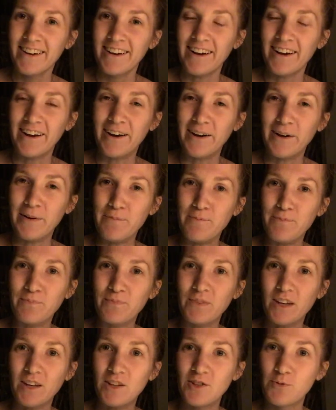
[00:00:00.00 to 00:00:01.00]
Um,
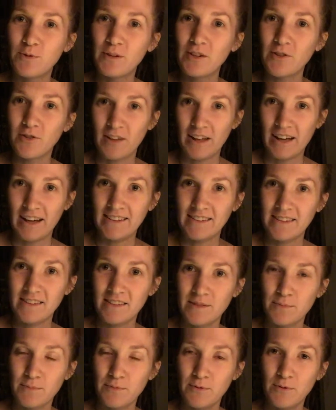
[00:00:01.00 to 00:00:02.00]
adrenal
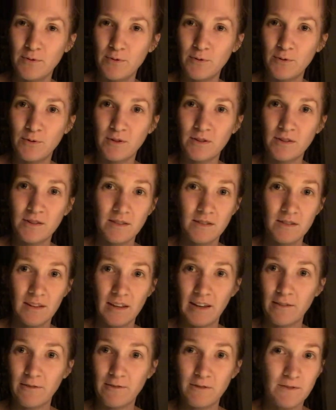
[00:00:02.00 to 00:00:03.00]
glands produce
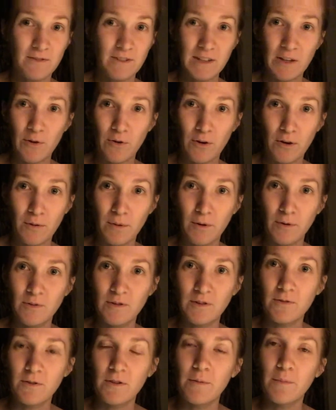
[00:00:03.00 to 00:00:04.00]
like fifty
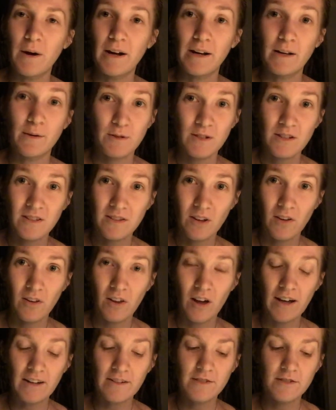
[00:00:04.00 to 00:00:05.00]
hormones for the body, which is a
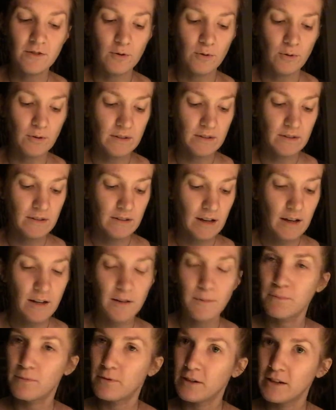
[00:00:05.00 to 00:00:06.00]
lot, so it's got
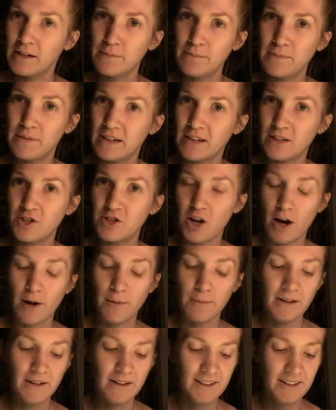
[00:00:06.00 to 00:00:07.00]
a pretty big
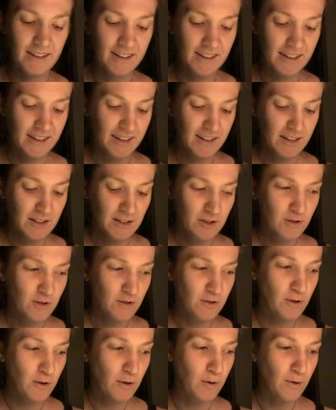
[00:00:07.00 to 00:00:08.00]
job.
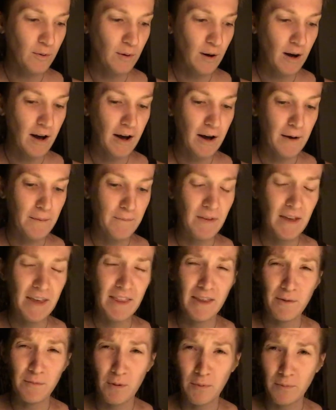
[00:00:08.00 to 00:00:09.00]
So um,
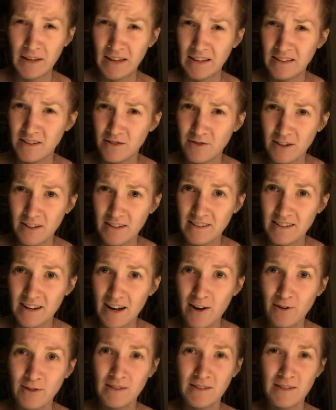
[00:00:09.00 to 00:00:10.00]
and then when we get stressed
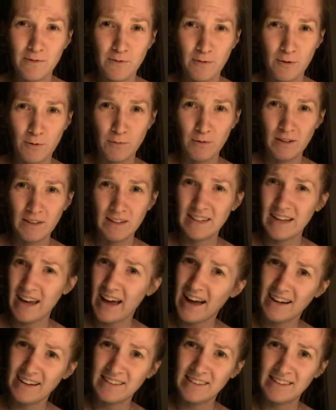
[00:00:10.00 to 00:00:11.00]
out and stuff, we're really
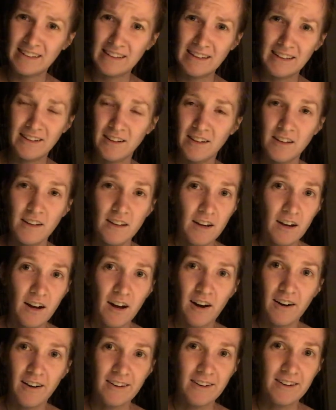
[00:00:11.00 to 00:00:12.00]
taxing
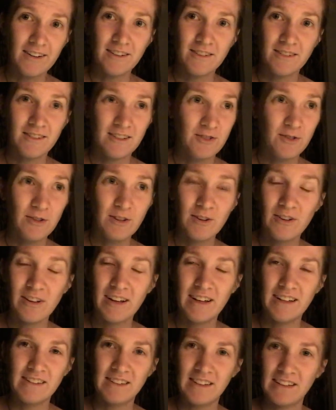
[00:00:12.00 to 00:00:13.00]
our adrenal
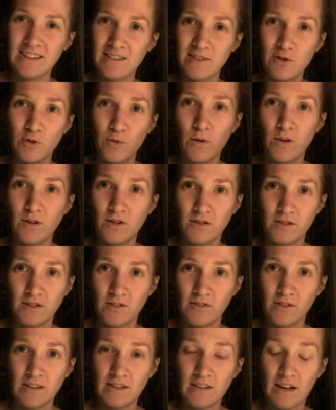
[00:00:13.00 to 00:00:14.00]
glands. Like, it's no wonder
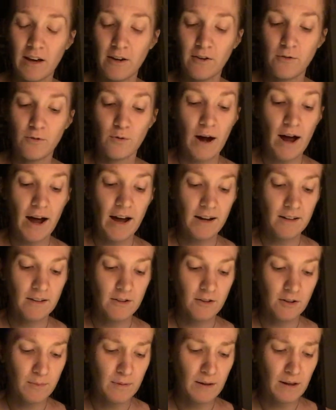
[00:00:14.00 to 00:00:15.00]
stuff gets out of whack.
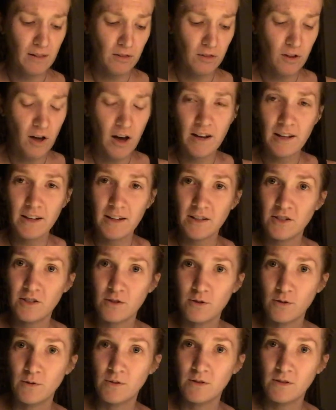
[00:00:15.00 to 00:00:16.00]
There can be a lot of
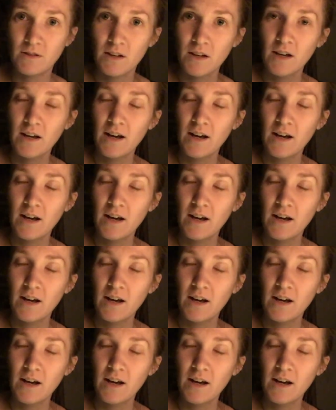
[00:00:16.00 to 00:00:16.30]
issues